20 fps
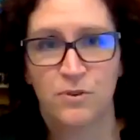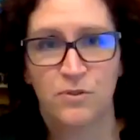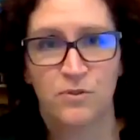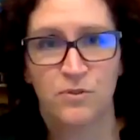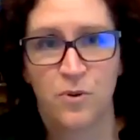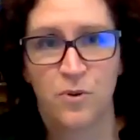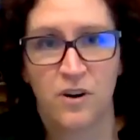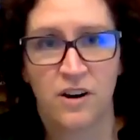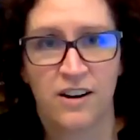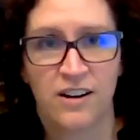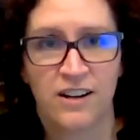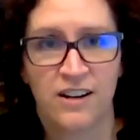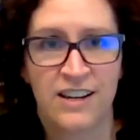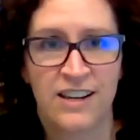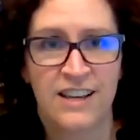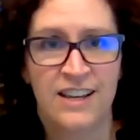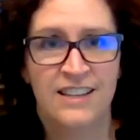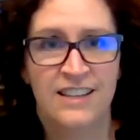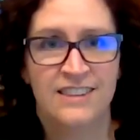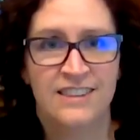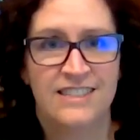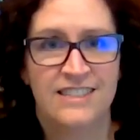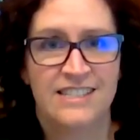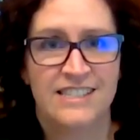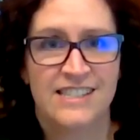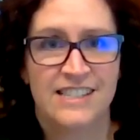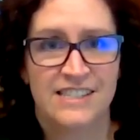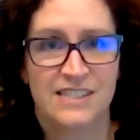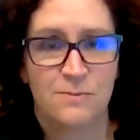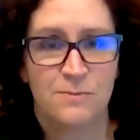did before
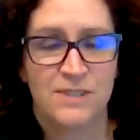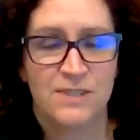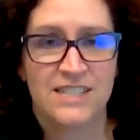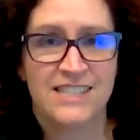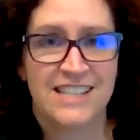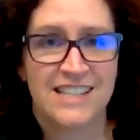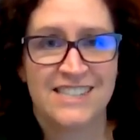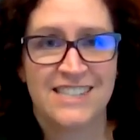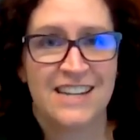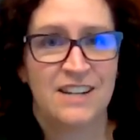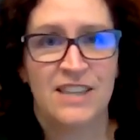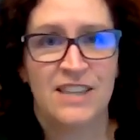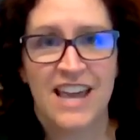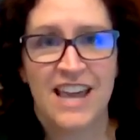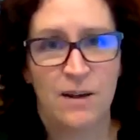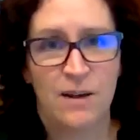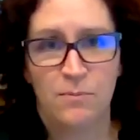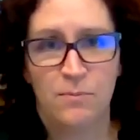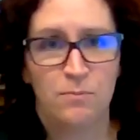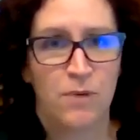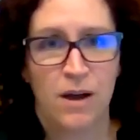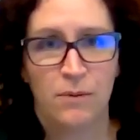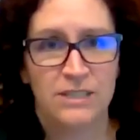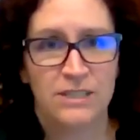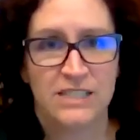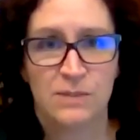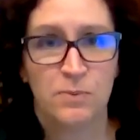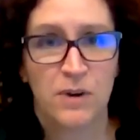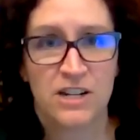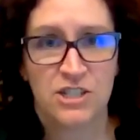these systems existed. They had
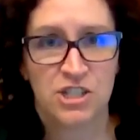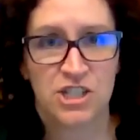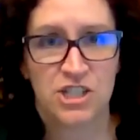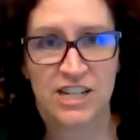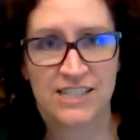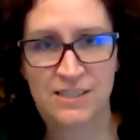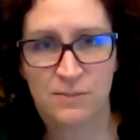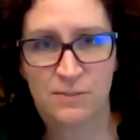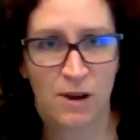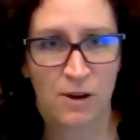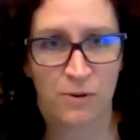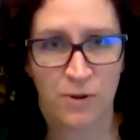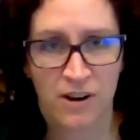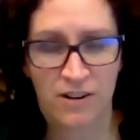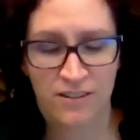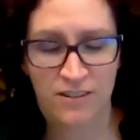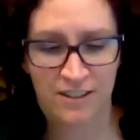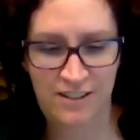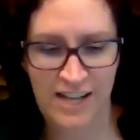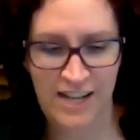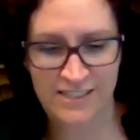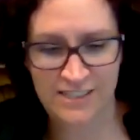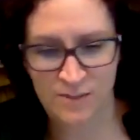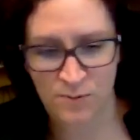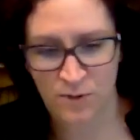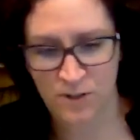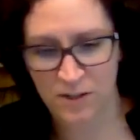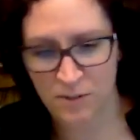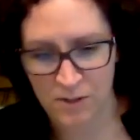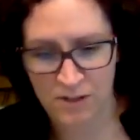probably spreadsheets about where all the
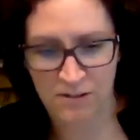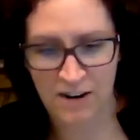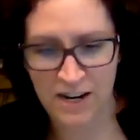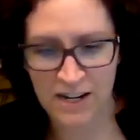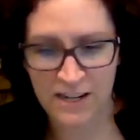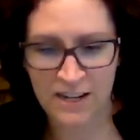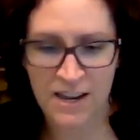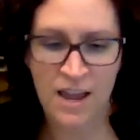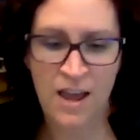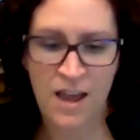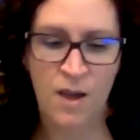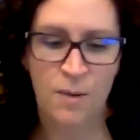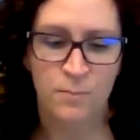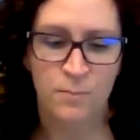classes would be, right?